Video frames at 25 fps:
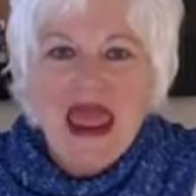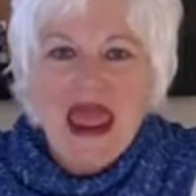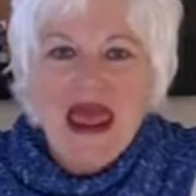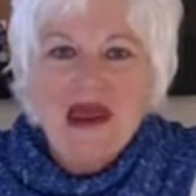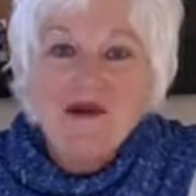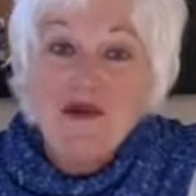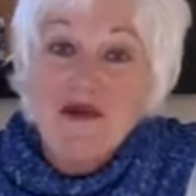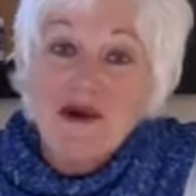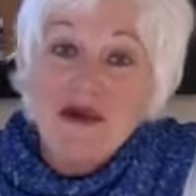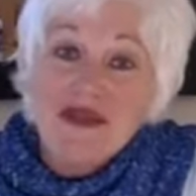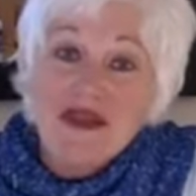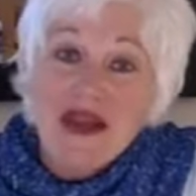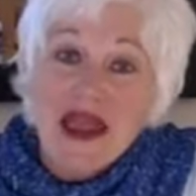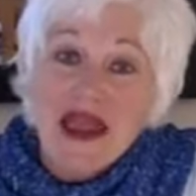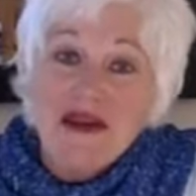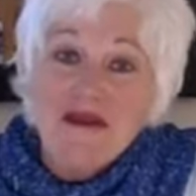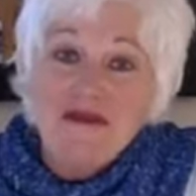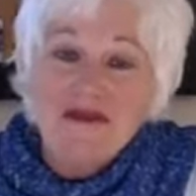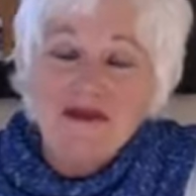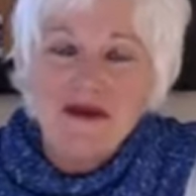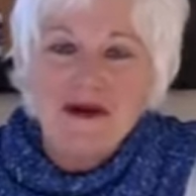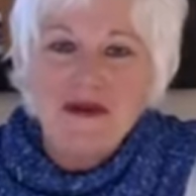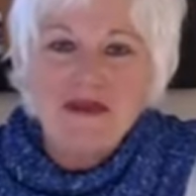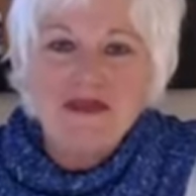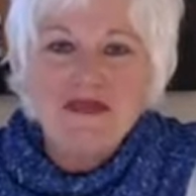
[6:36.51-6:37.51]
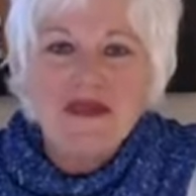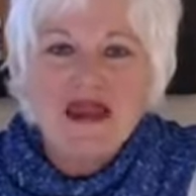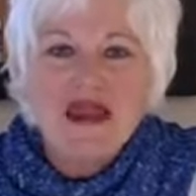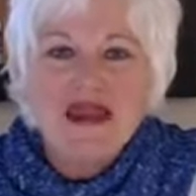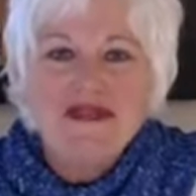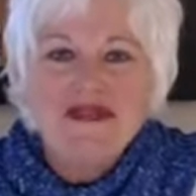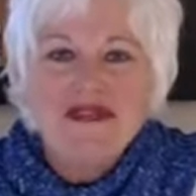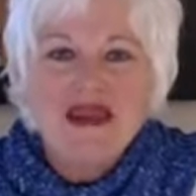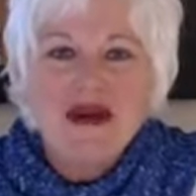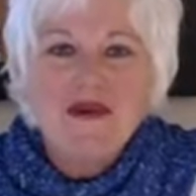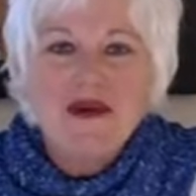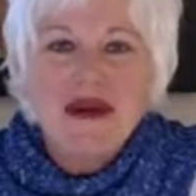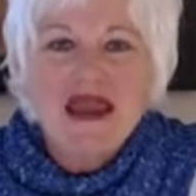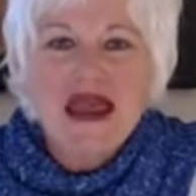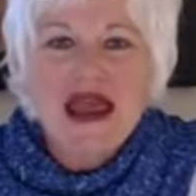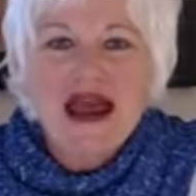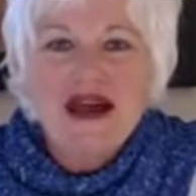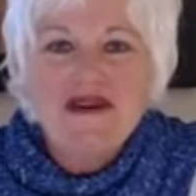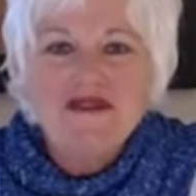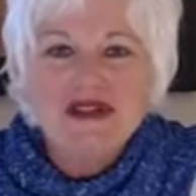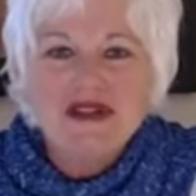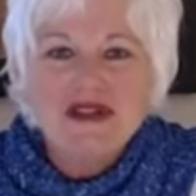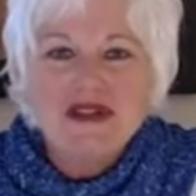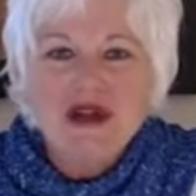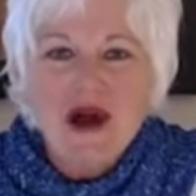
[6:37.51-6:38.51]
And we're thankful that we
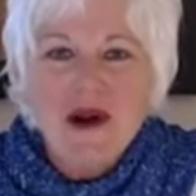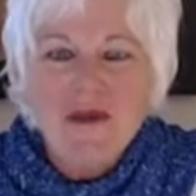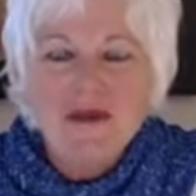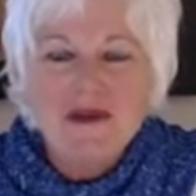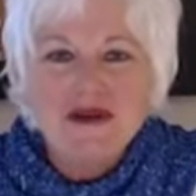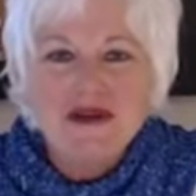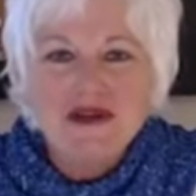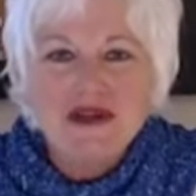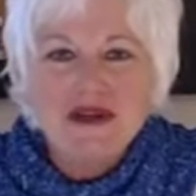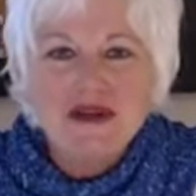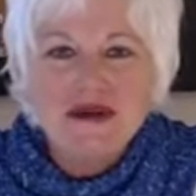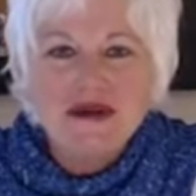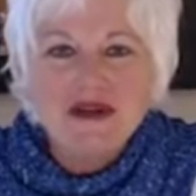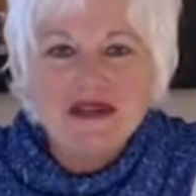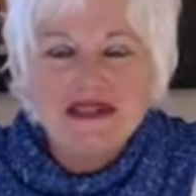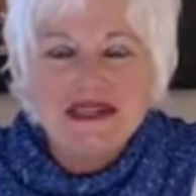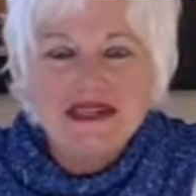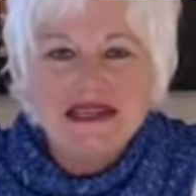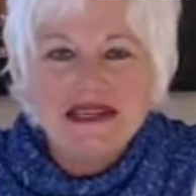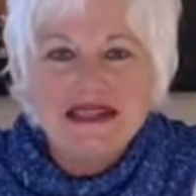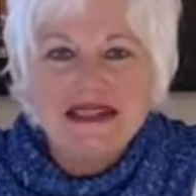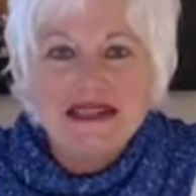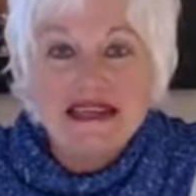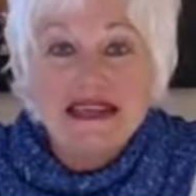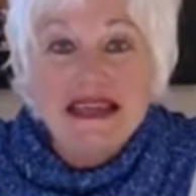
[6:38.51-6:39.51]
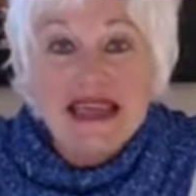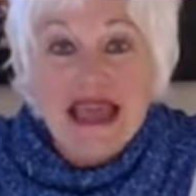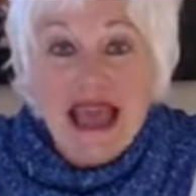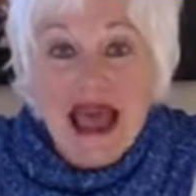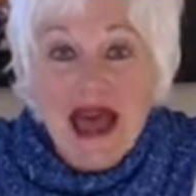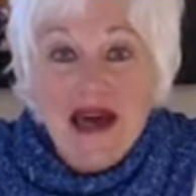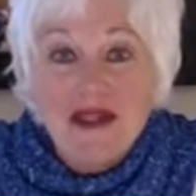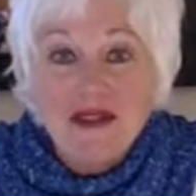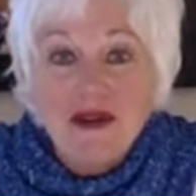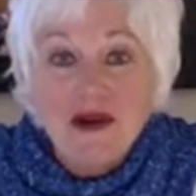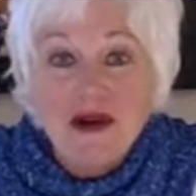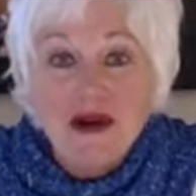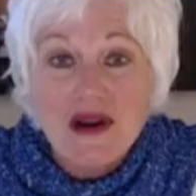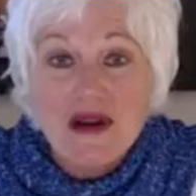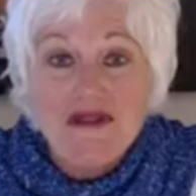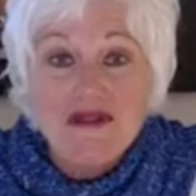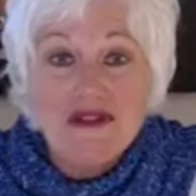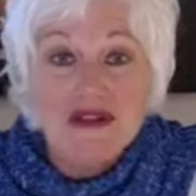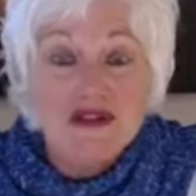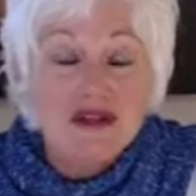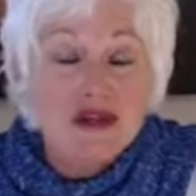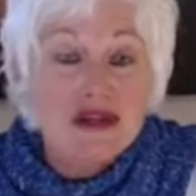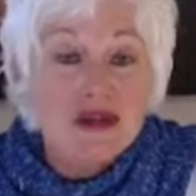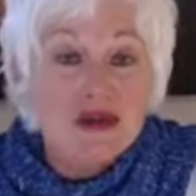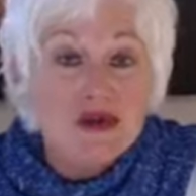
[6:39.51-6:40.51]
have this opportunity to gather in
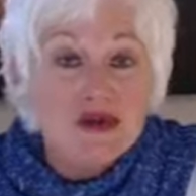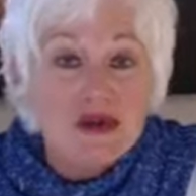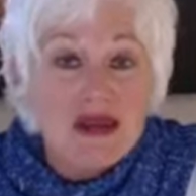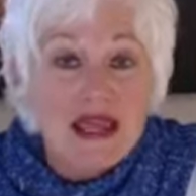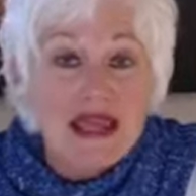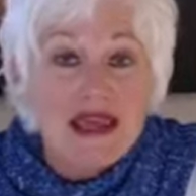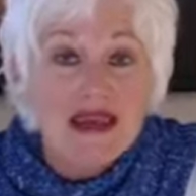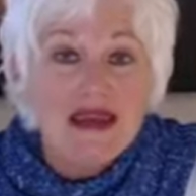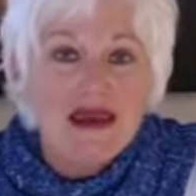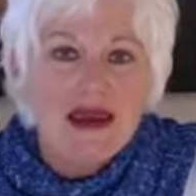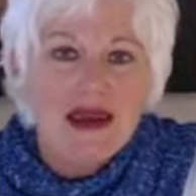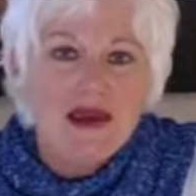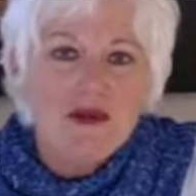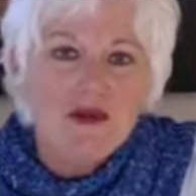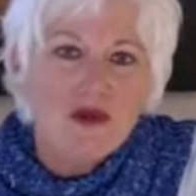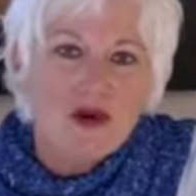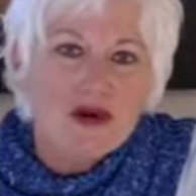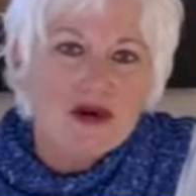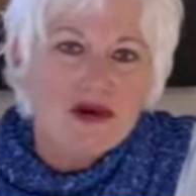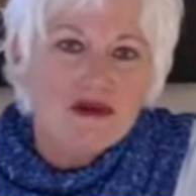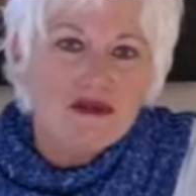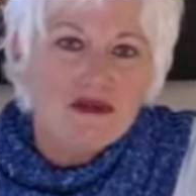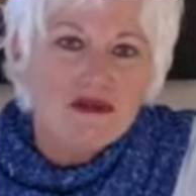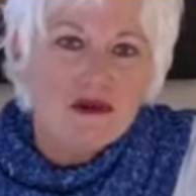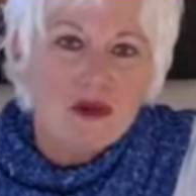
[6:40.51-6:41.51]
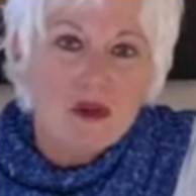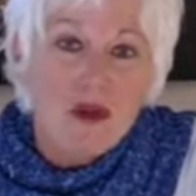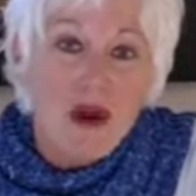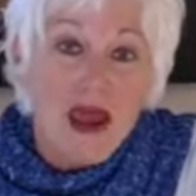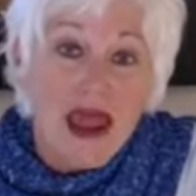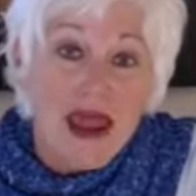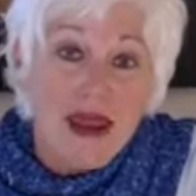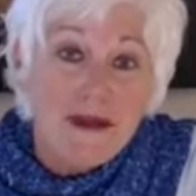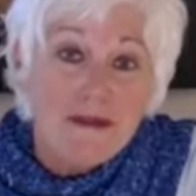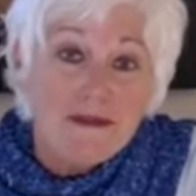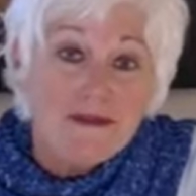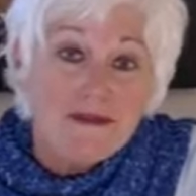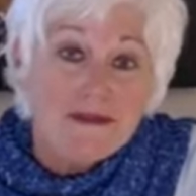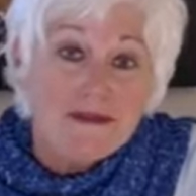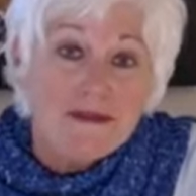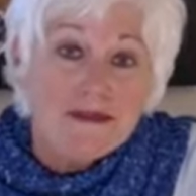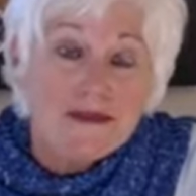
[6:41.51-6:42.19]
this unique and wonderful way.